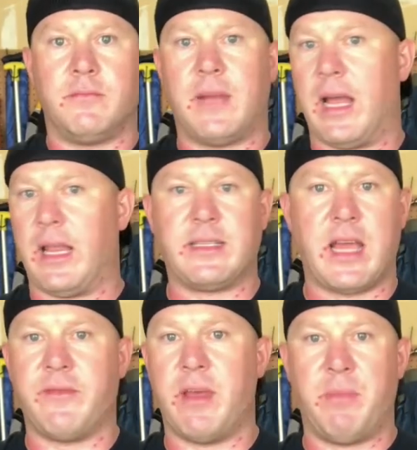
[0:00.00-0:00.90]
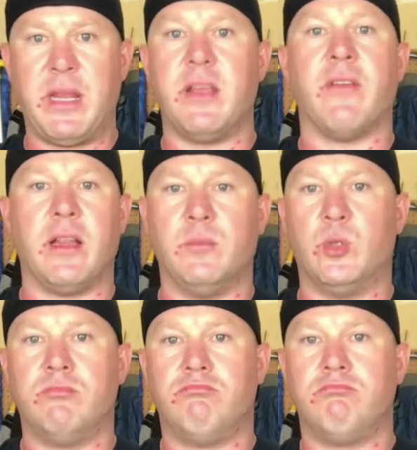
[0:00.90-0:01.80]
I like to have that beanie available.
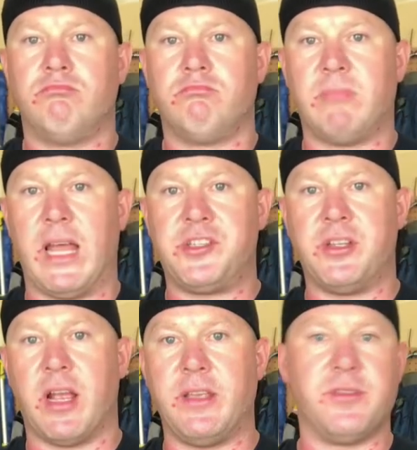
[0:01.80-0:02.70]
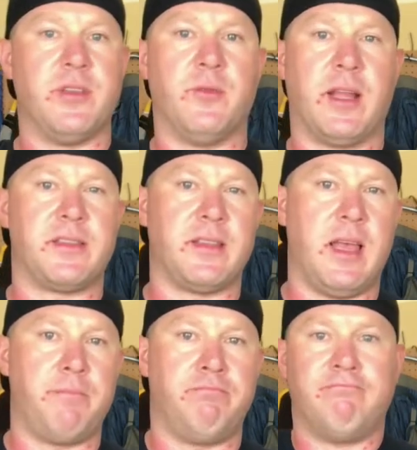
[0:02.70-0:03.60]
Last year I used it when I
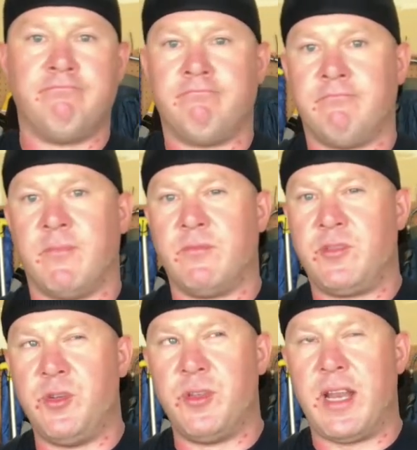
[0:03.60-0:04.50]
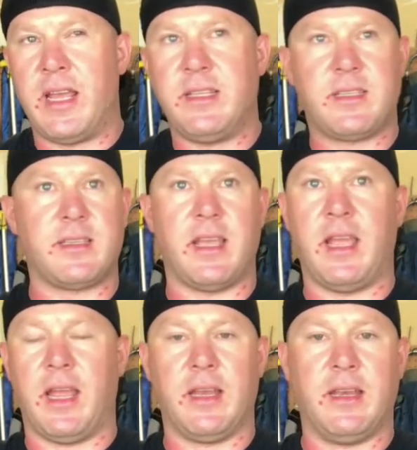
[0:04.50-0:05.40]
slept 2 of the nights,
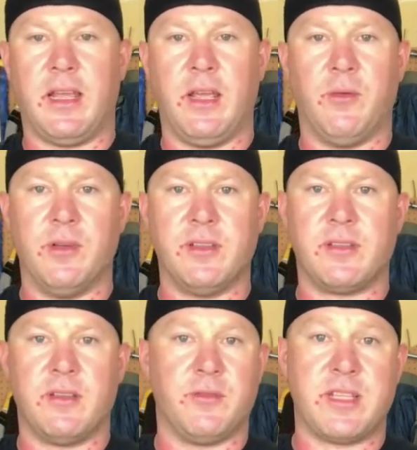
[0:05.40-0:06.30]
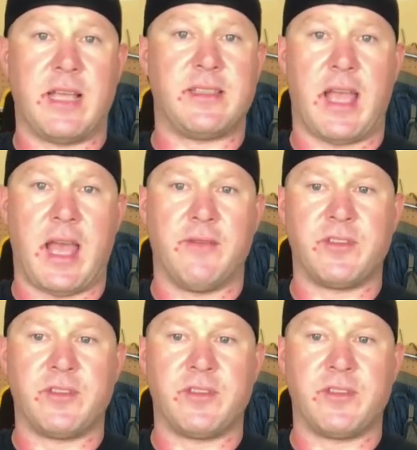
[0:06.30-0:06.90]
and it was nice to have.